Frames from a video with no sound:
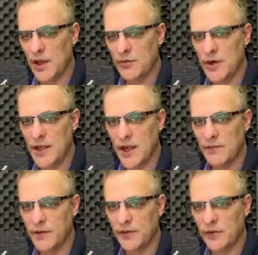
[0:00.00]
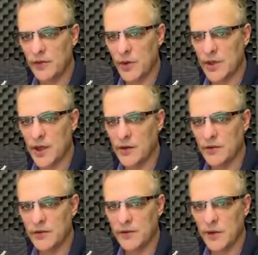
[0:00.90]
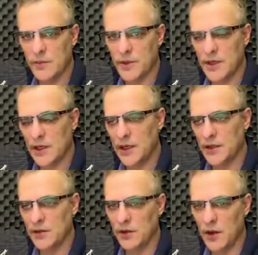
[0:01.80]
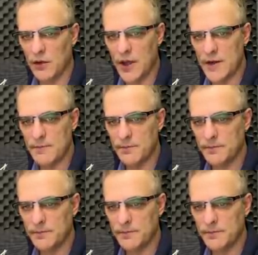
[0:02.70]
I already have a Cisco account, so I'm going to click Login.